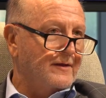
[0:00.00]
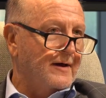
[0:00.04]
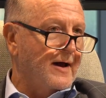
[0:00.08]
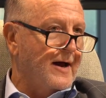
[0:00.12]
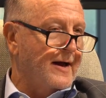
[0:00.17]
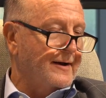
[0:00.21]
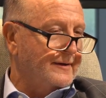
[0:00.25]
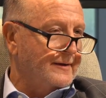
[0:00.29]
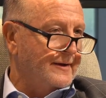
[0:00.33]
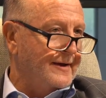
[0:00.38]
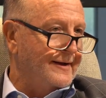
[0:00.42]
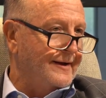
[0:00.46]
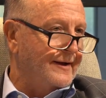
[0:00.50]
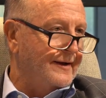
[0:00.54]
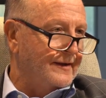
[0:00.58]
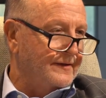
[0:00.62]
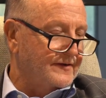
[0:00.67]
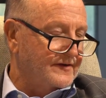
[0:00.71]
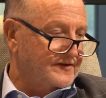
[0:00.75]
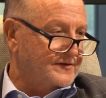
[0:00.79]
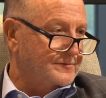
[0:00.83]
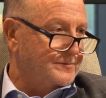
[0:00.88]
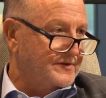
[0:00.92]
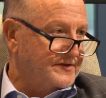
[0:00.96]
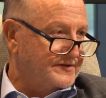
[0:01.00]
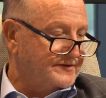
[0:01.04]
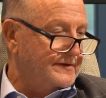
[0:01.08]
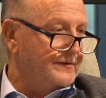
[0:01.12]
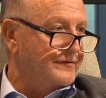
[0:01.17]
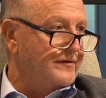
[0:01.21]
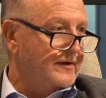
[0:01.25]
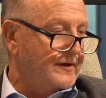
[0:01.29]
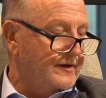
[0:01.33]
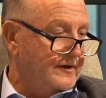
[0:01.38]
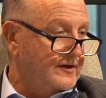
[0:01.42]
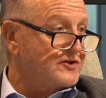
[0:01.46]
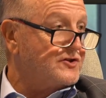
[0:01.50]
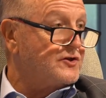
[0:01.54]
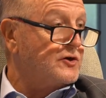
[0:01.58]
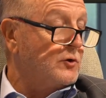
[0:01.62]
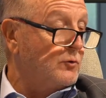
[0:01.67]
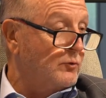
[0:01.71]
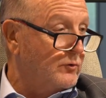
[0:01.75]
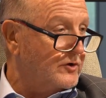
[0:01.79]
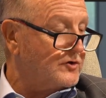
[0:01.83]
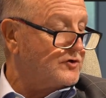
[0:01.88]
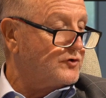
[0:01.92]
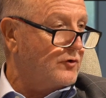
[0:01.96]
and in the specific issue
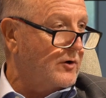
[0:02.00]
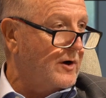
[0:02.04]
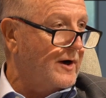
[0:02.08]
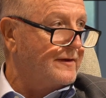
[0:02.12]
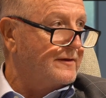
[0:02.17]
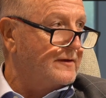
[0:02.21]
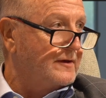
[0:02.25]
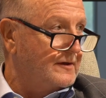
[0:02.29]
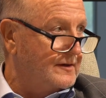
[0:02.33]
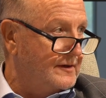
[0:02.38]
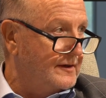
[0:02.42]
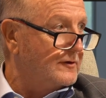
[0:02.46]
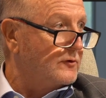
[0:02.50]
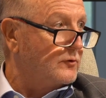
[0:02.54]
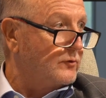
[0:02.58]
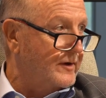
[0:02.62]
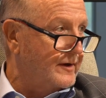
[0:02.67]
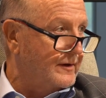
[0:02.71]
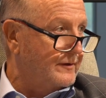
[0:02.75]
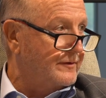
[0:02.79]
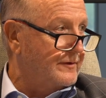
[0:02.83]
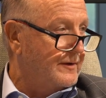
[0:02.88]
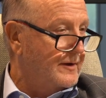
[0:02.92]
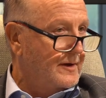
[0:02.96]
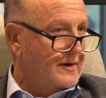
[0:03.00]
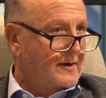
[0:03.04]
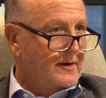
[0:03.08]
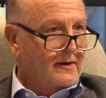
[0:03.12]
we're trying to deal with,